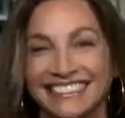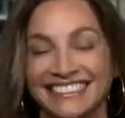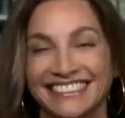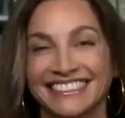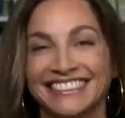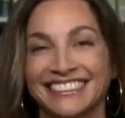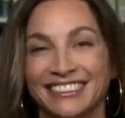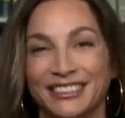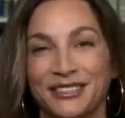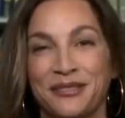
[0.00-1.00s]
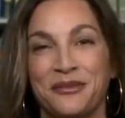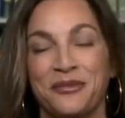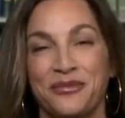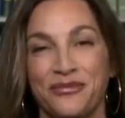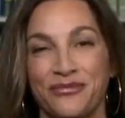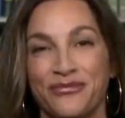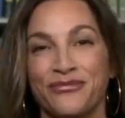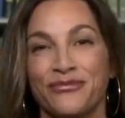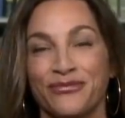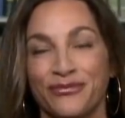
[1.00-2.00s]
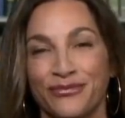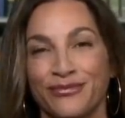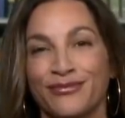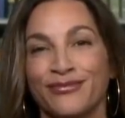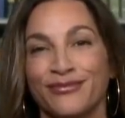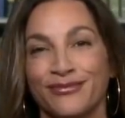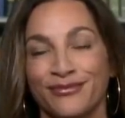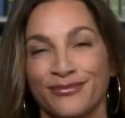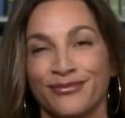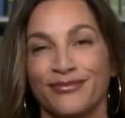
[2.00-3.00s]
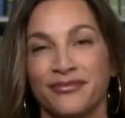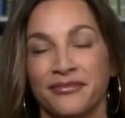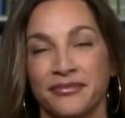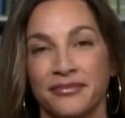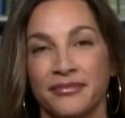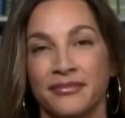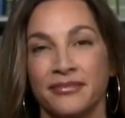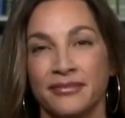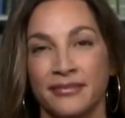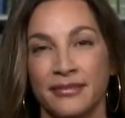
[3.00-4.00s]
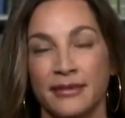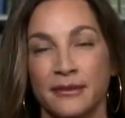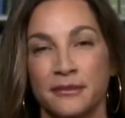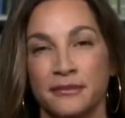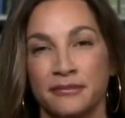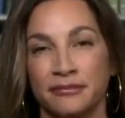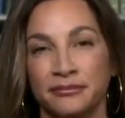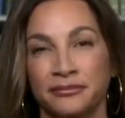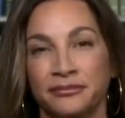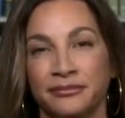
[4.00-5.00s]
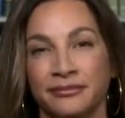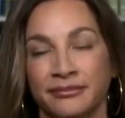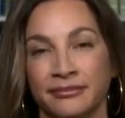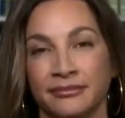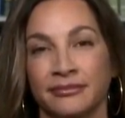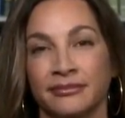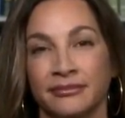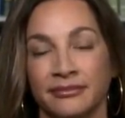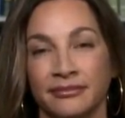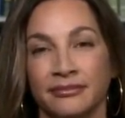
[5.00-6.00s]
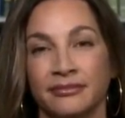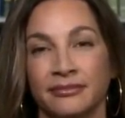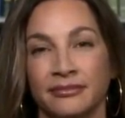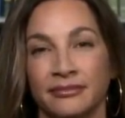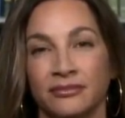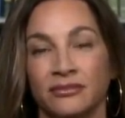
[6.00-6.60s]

(not speaking)